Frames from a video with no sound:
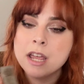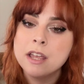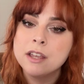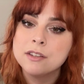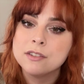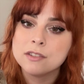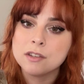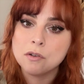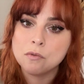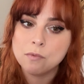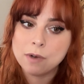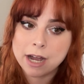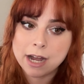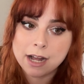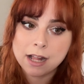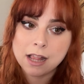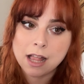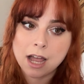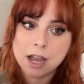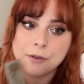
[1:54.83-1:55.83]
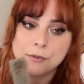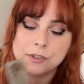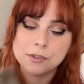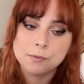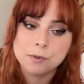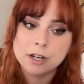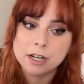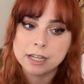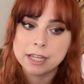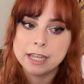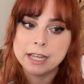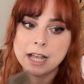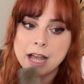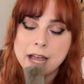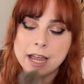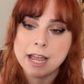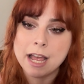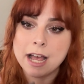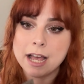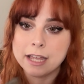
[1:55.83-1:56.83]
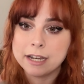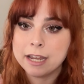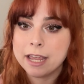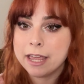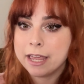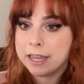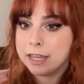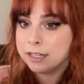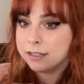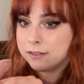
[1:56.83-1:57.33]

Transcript: So while I was working, I had a